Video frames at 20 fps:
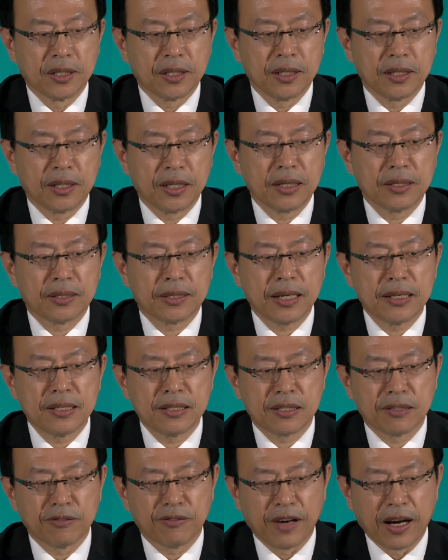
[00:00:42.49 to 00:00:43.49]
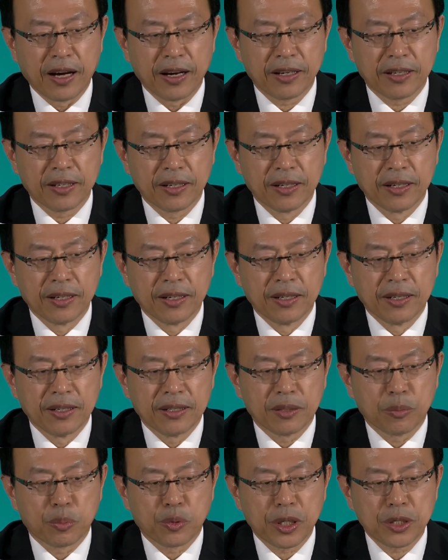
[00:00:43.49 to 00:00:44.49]
it
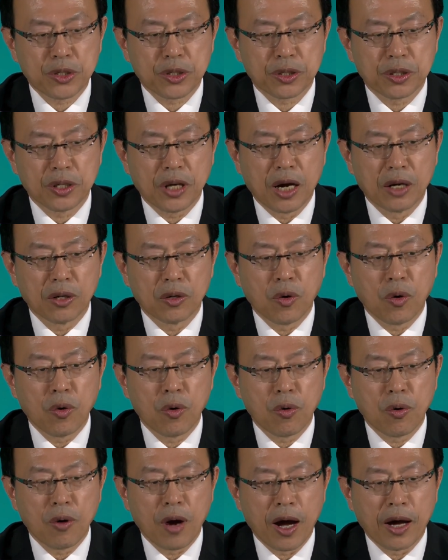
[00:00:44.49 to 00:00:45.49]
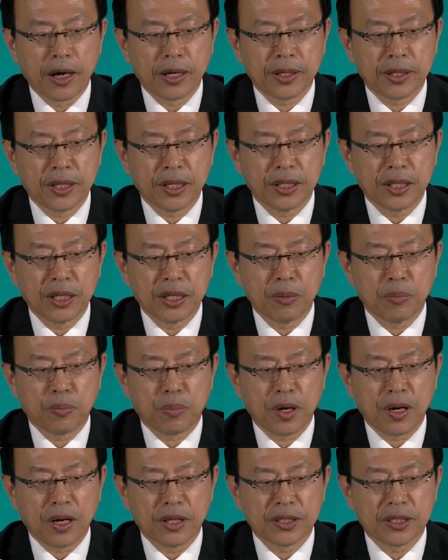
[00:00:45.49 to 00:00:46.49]
intensified the pressure on all
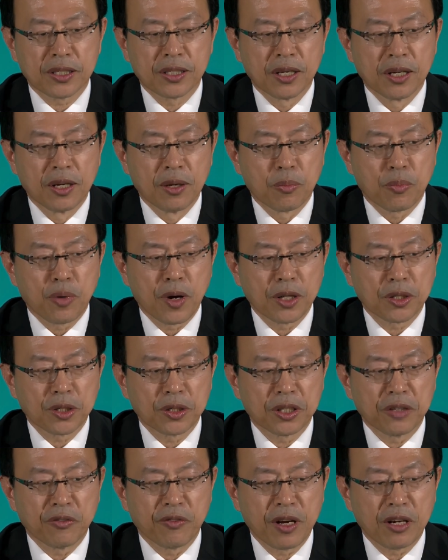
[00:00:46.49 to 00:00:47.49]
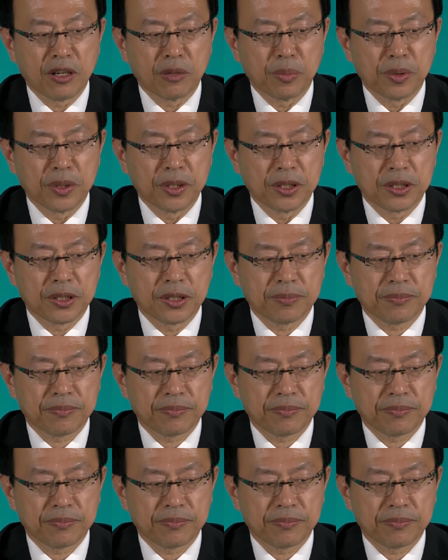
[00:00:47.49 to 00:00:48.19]
REDD plus project developers.